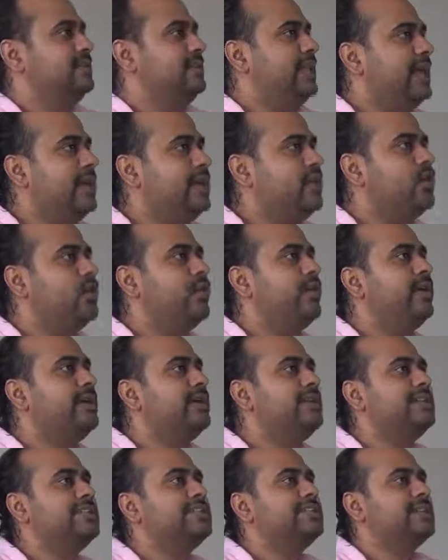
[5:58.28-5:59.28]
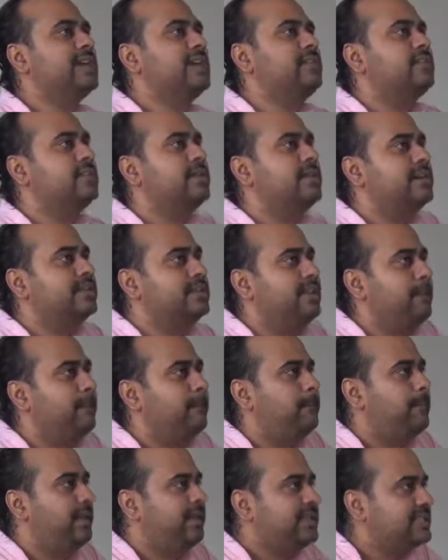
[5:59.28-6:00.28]
then you will discover the
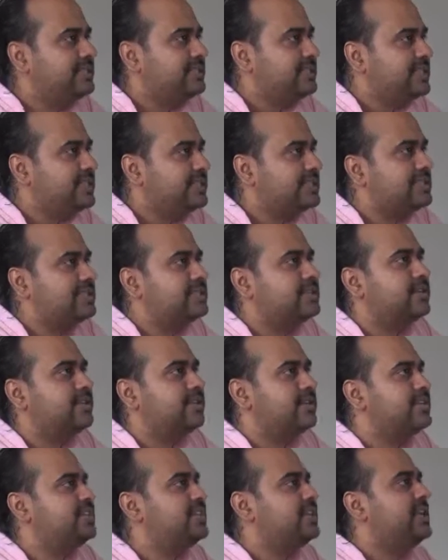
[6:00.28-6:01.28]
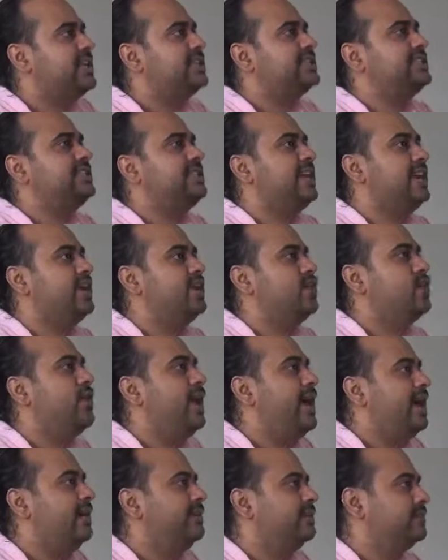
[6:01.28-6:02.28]
precious richness that you
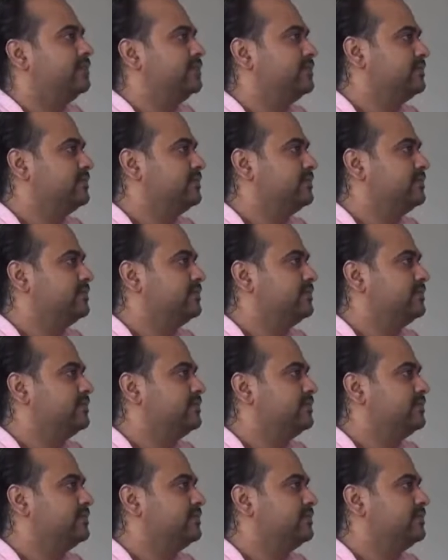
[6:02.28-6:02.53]
have.